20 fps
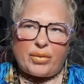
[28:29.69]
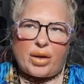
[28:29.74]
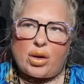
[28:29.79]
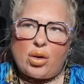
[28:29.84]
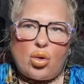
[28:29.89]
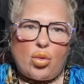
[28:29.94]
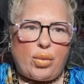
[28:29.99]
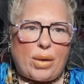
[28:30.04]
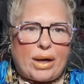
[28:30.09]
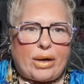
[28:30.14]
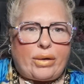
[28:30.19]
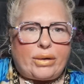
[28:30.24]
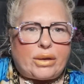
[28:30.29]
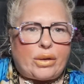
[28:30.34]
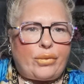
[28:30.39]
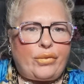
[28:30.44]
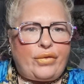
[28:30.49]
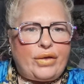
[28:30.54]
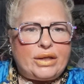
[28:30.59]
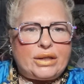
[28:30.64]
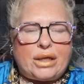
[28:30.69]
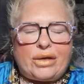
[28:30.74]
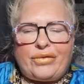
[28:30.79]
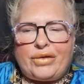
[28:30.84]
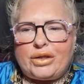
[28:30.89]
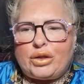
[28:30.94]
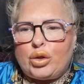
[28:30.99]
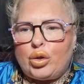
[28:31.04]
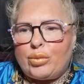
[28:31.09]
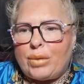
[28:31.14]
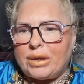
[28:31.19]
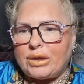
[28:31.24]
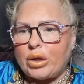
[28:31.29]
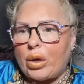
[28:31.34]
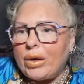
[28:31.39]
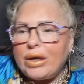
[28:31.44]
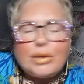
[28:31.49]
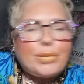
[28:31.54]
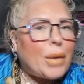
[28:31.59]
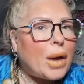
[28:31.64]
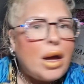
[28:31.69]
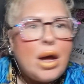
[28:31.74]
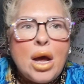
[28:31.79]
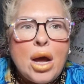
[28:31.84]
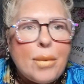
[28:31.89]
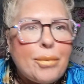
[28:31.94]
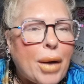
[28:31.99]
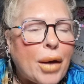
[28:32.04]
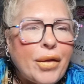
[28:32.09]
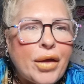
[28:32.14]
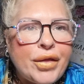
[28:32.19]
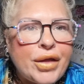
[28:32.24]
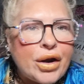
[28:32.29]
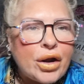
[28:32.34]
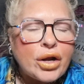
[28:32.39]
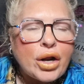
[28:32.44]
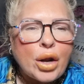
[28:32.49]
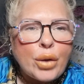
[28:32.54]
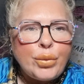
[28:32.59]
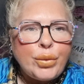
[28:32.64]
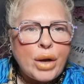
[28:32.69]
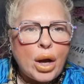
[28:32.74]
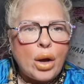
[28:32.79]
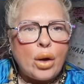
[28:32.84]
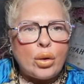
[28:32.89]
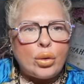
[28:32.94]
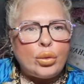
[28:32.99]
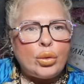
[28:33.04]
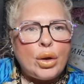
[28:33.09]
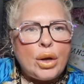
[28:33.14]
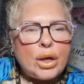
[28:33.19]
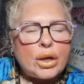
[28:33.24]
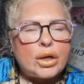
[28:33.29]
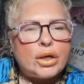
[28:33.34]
gallbladder, I don't think is anything to do with my diet, but then I don't know,